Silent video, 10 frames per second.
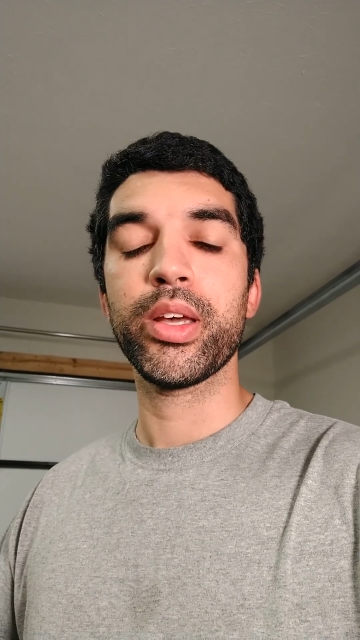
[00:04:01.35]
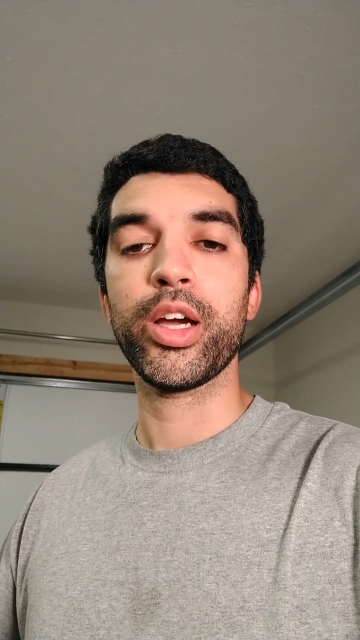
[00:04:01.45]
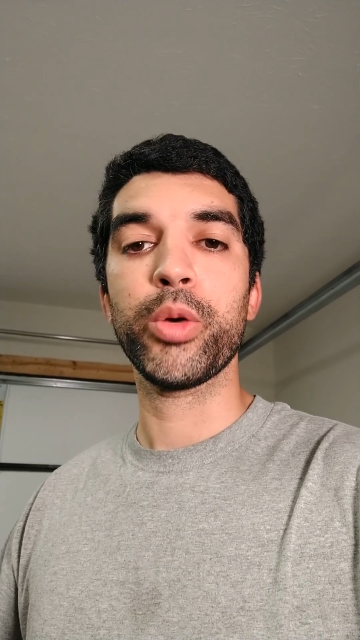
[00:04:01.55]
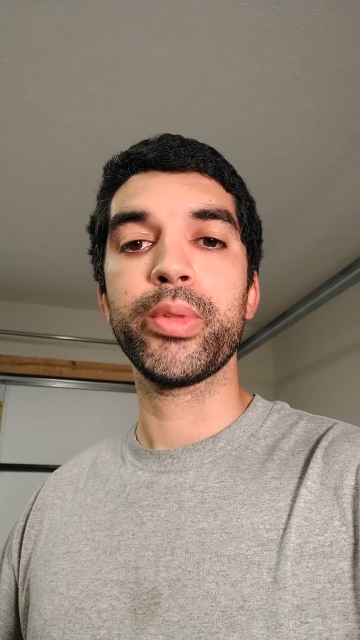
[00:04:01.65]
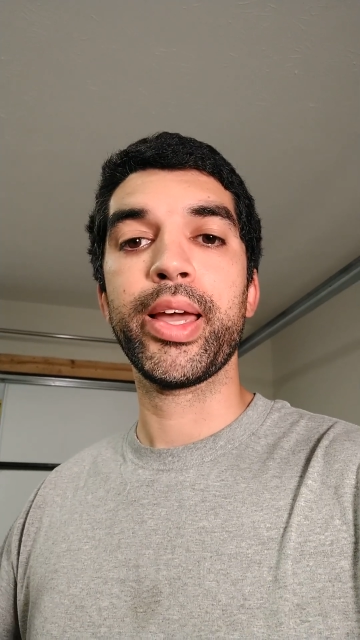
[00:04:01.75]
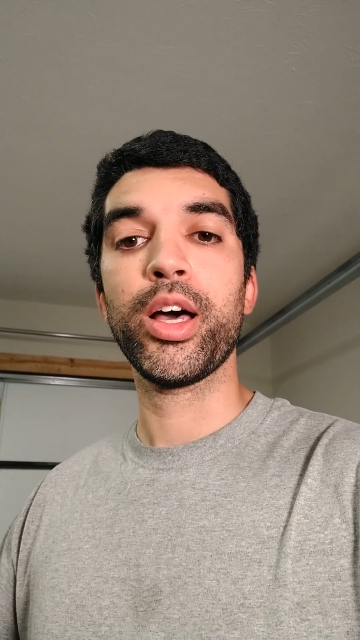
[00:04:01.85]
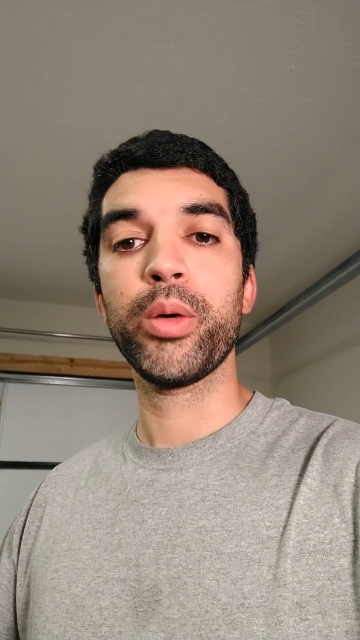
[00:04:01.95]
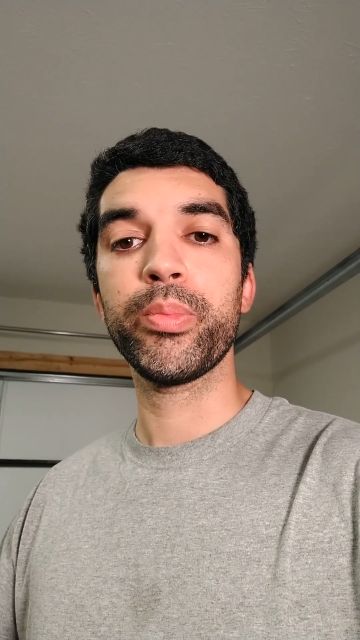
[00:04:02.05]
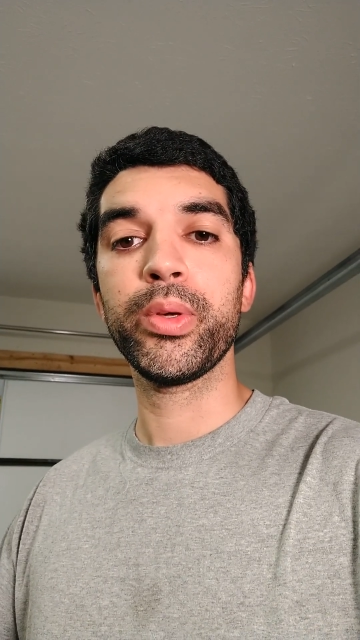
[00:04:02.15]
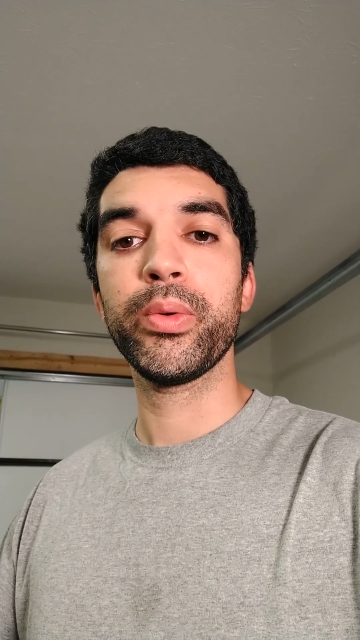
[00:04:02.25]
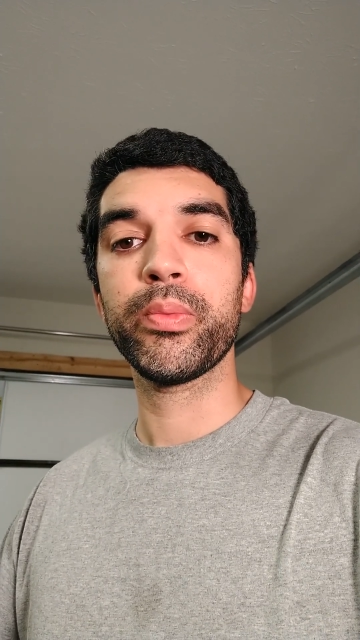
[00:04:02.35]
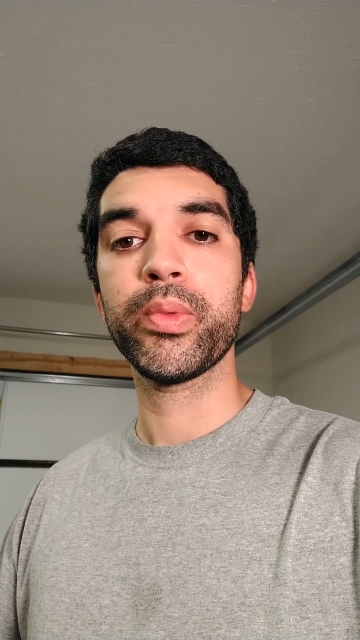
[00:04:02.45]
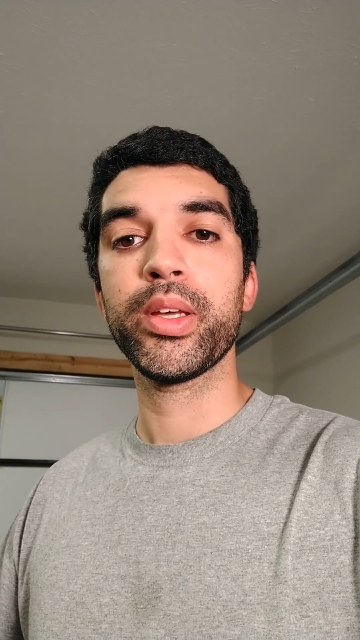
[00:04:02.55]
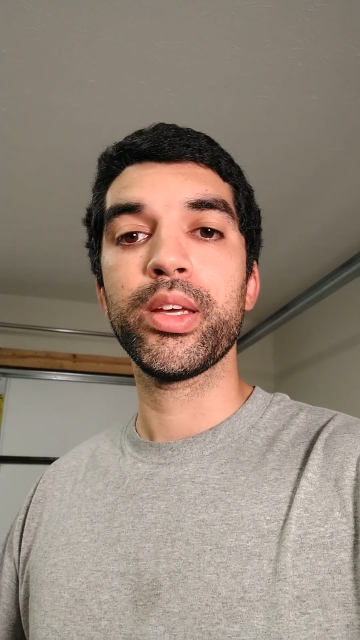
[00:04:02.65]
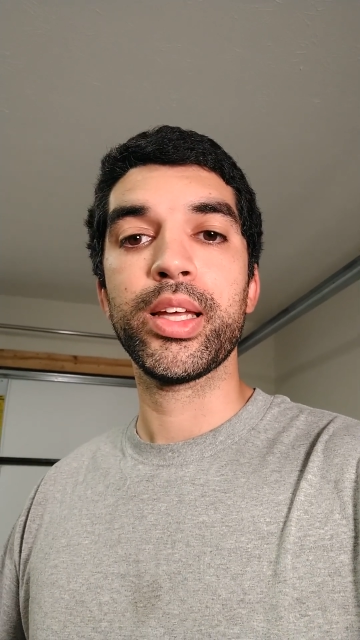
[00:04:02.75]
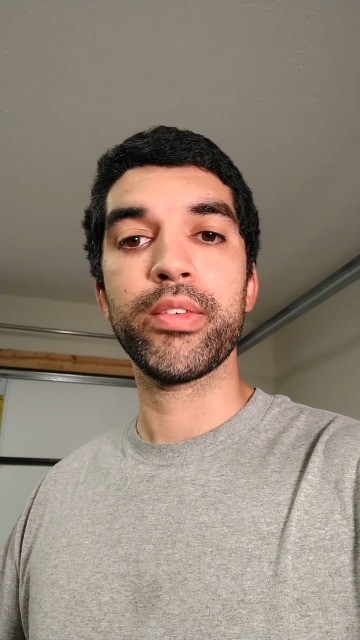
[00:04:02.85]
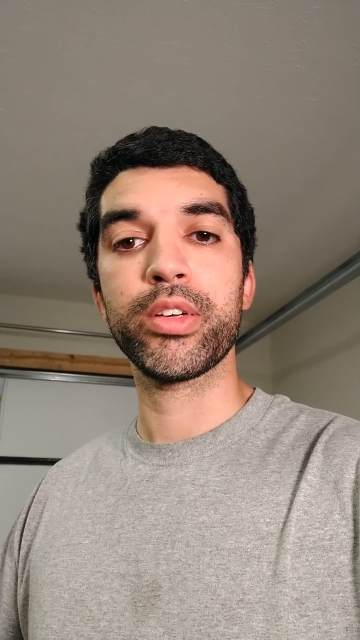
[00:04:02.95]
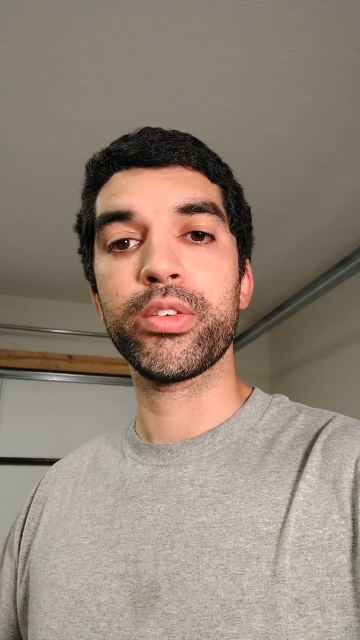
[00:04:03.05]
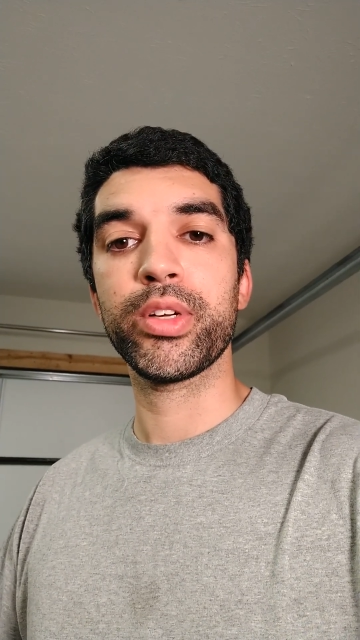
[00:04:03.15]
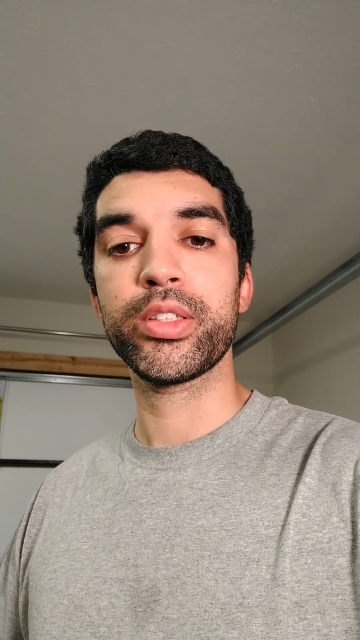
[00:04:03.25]
I hope they help you. Have a
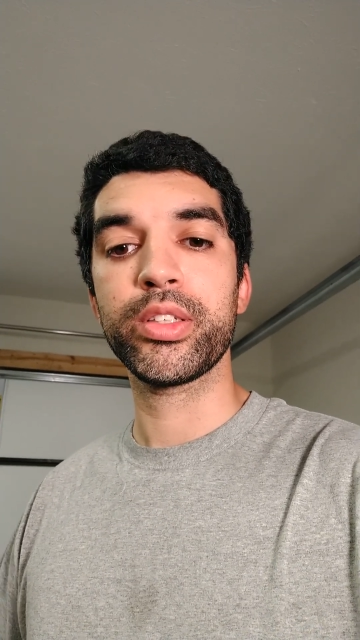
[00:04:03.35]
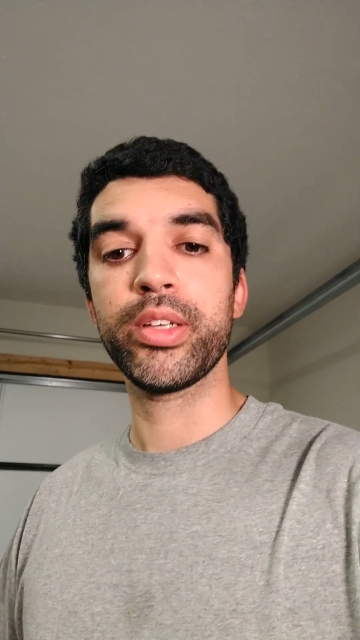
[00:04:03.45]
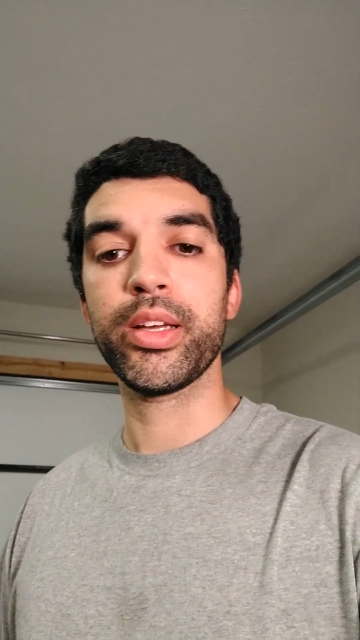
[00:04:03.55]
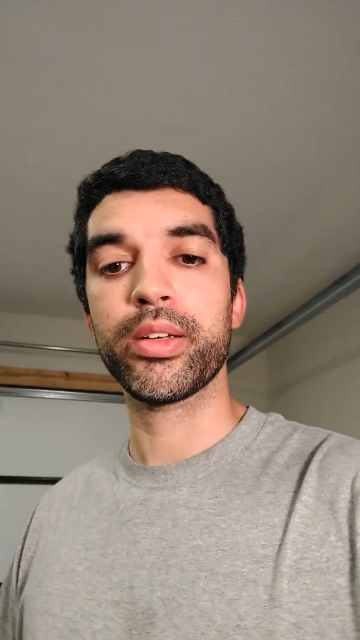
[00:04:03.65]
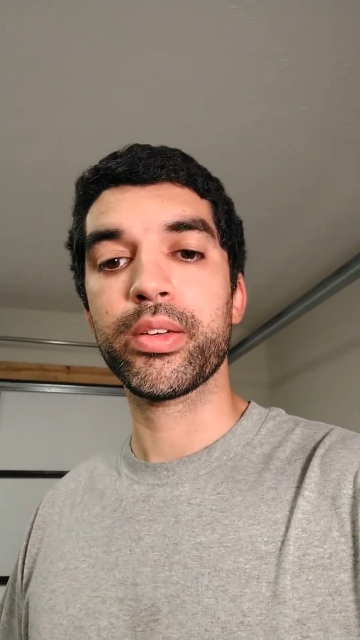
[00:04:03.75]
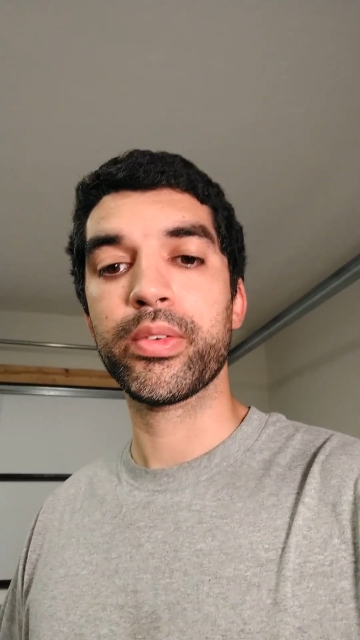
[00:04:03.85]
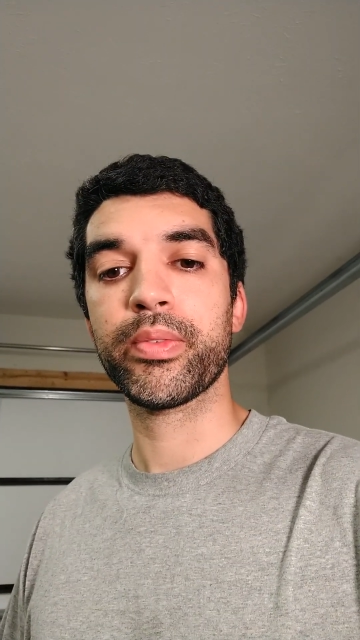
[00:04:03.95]
good rest of your day.